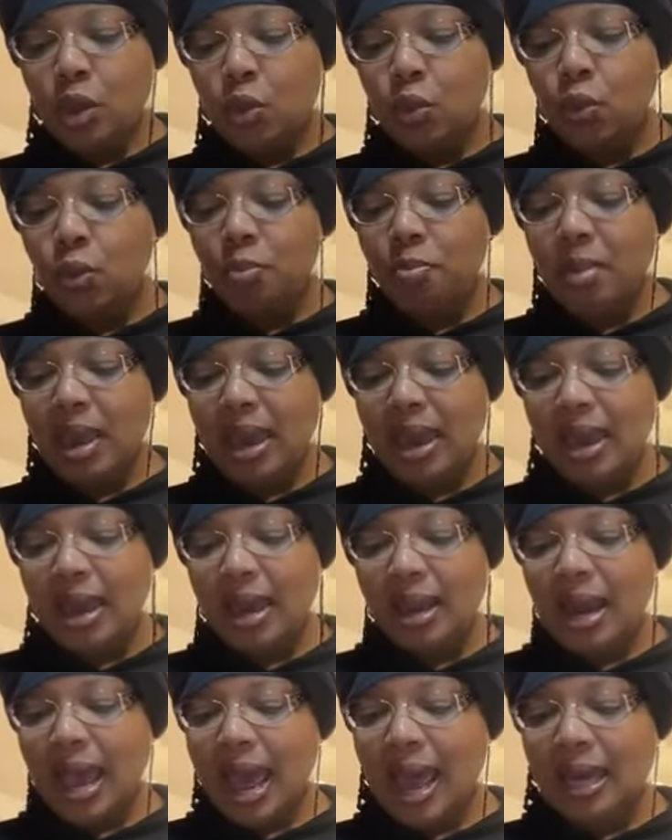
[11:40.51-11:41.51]
Through
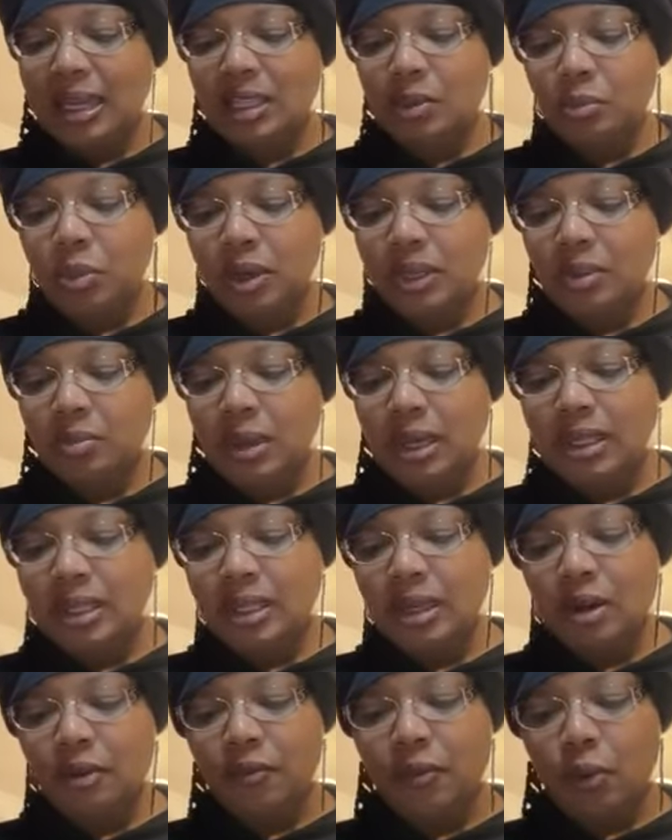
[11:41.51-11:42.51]
man, I express
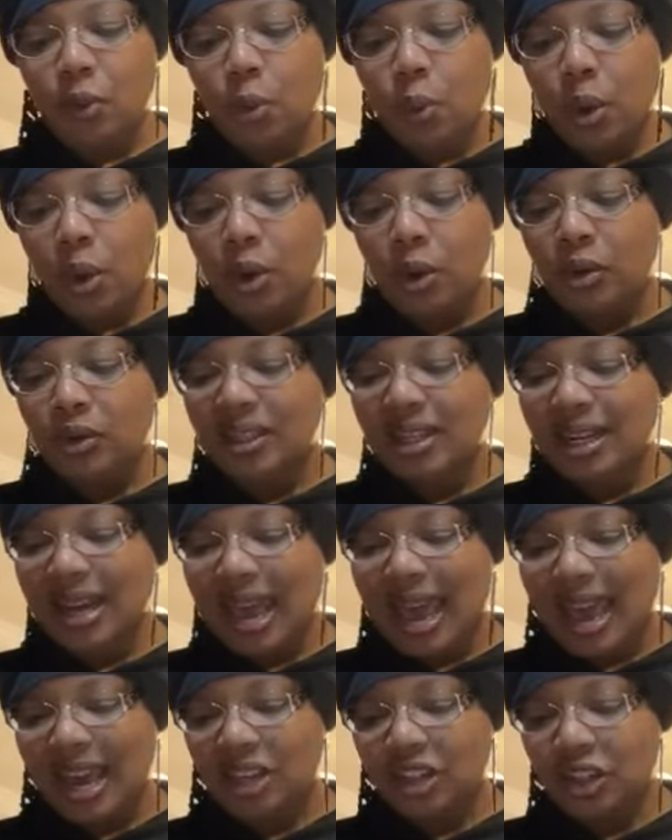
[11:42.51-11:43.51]
myself in words and
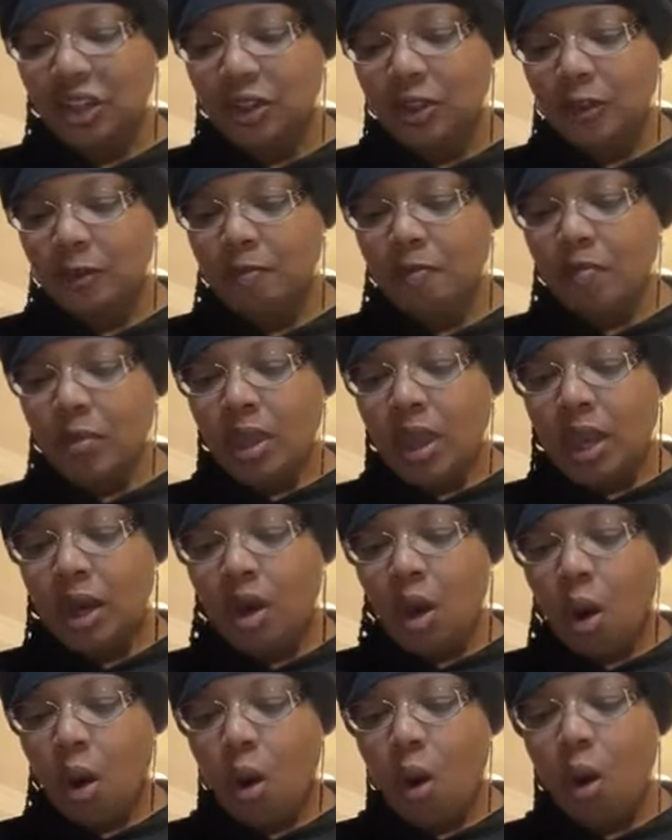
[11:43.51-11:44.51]
actions.
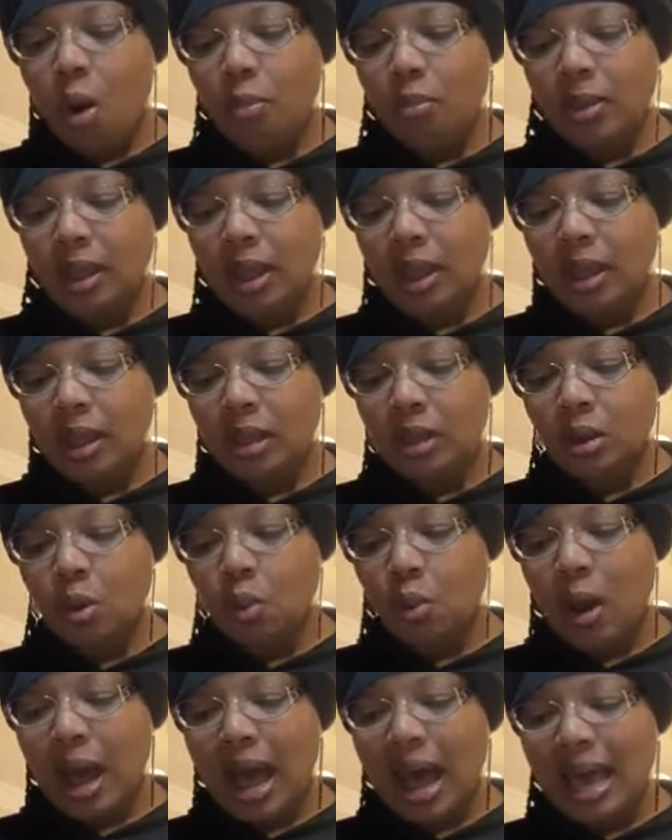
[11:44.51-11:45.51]
And all men, the
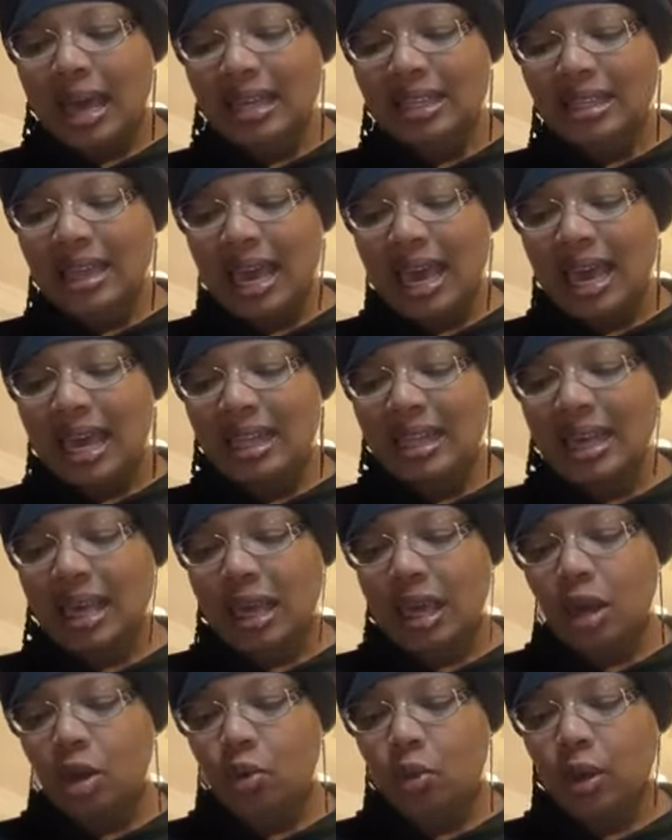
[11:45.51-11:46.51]
wise and
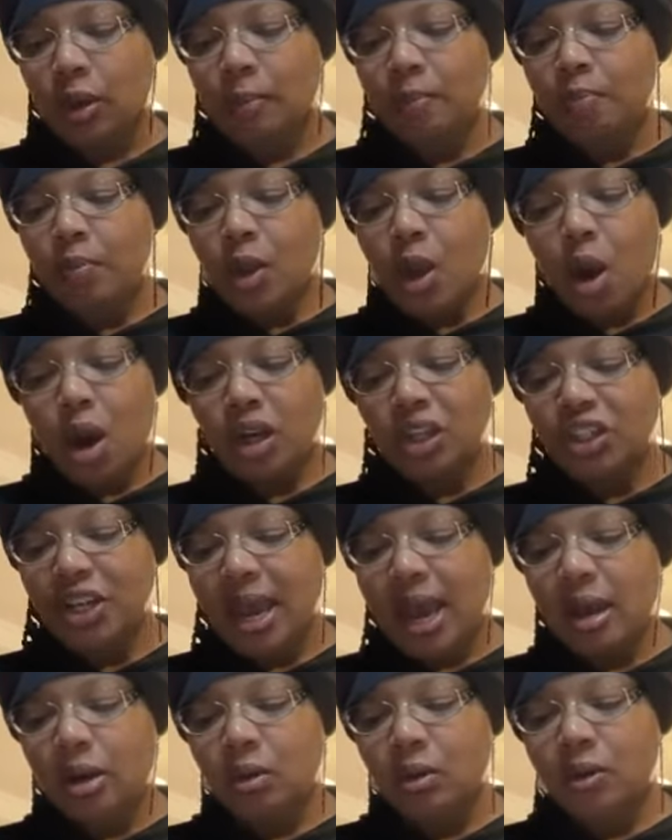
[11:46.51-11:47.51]
the ignorant, are
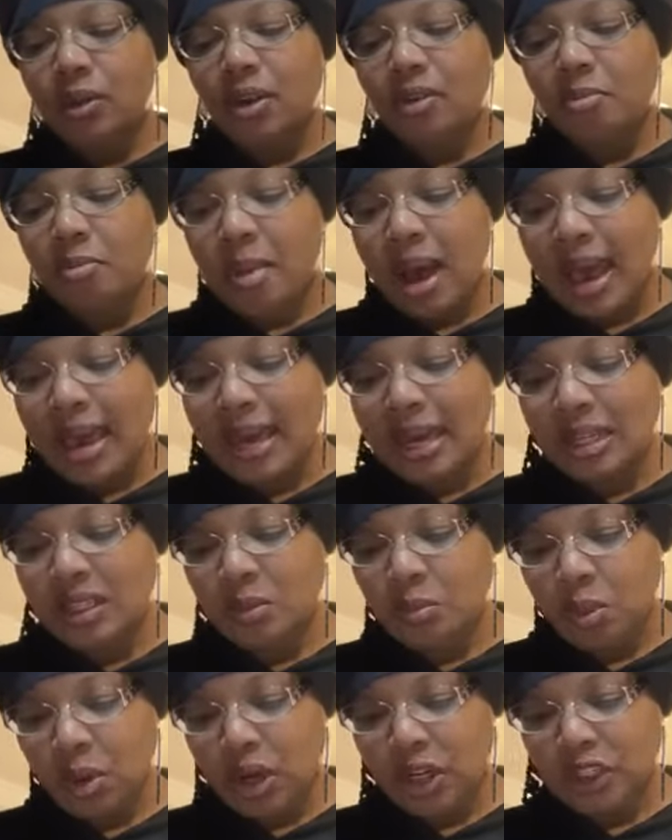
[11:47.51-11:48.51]
channels of my
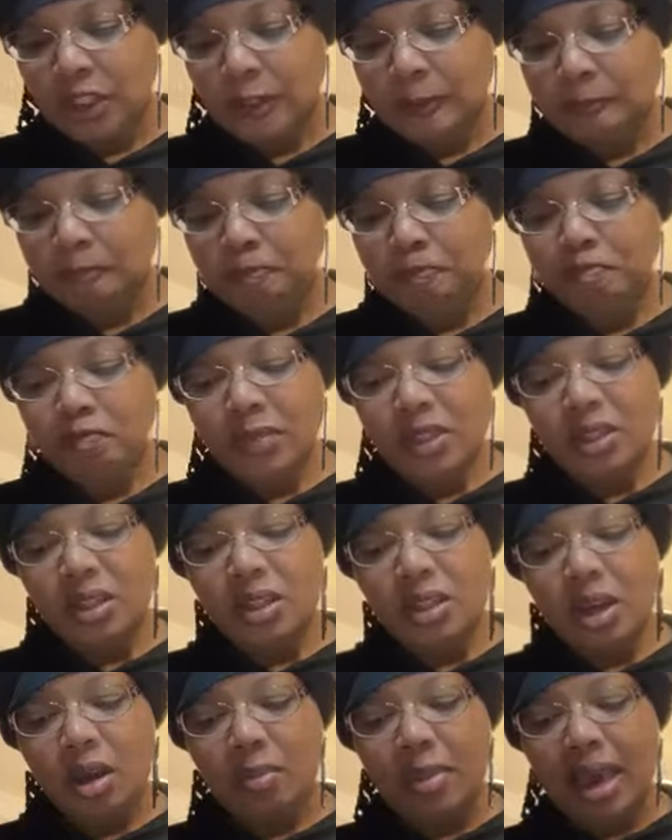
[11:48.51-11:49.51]
expression.
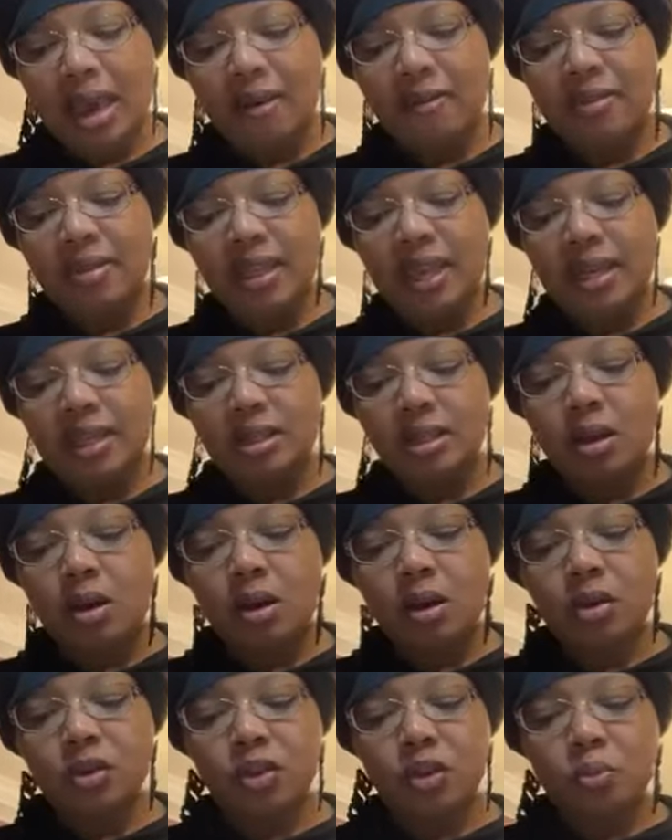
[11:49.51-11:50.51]
Some have thick
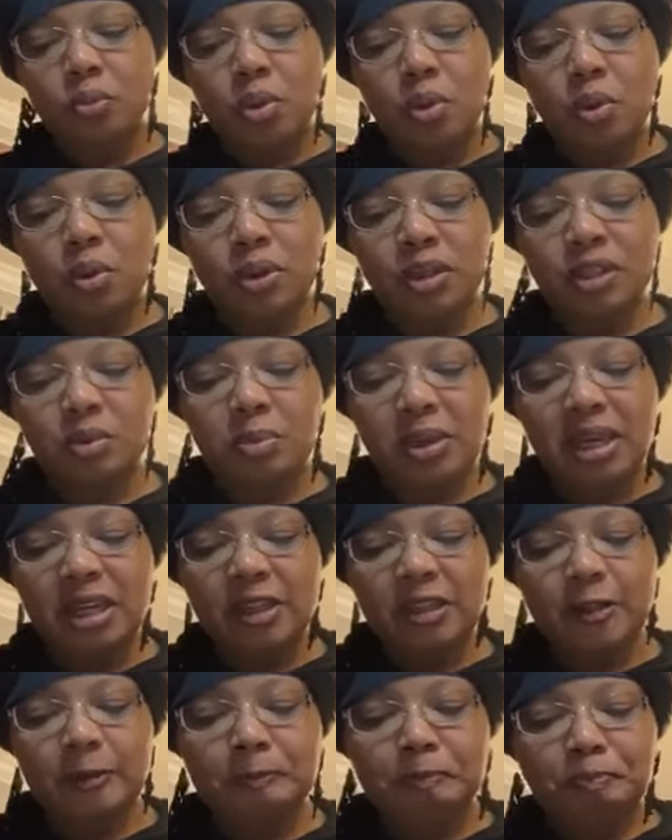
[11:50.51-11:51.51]
tongues and poor
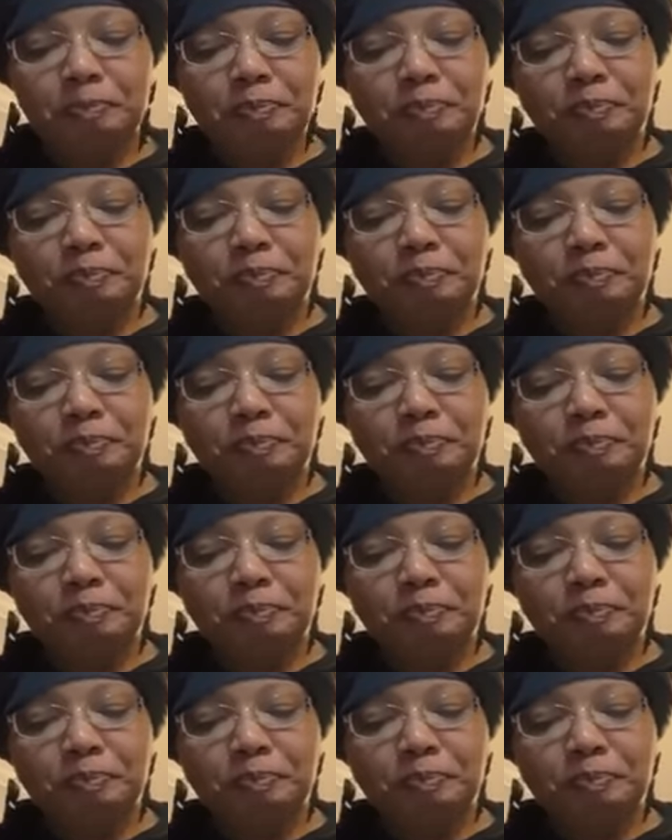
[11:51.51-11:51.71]
speech.